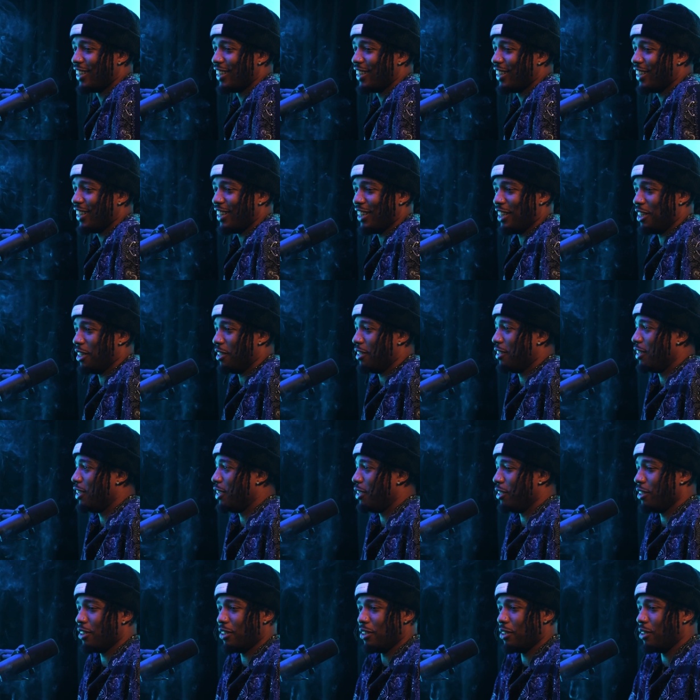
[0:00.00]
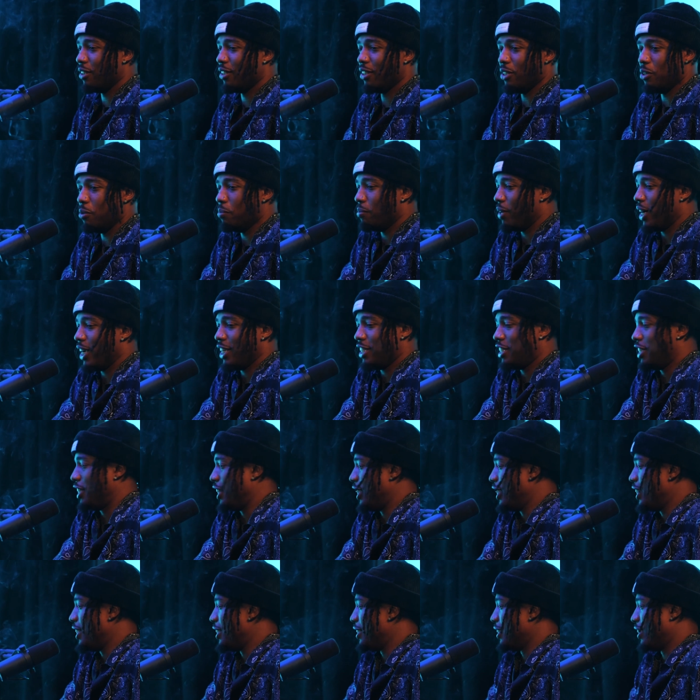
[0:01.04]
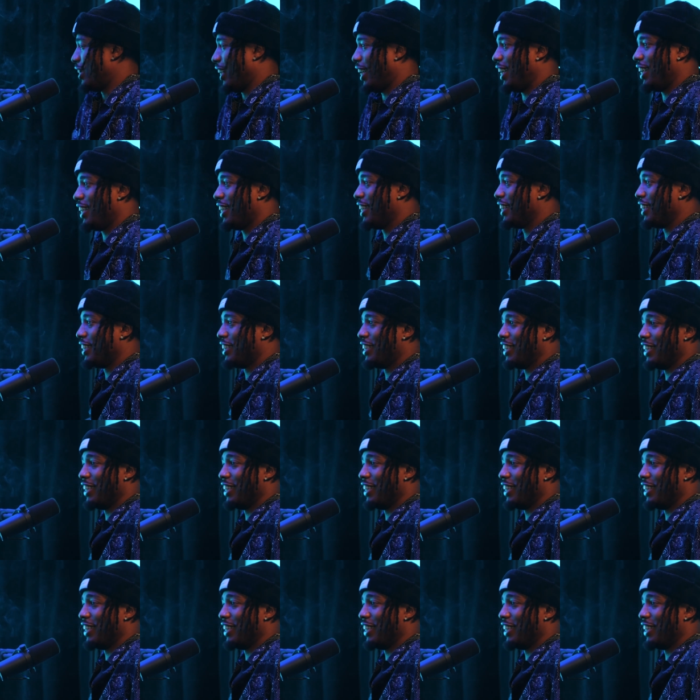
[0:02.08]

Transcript: Yep you might cheat like other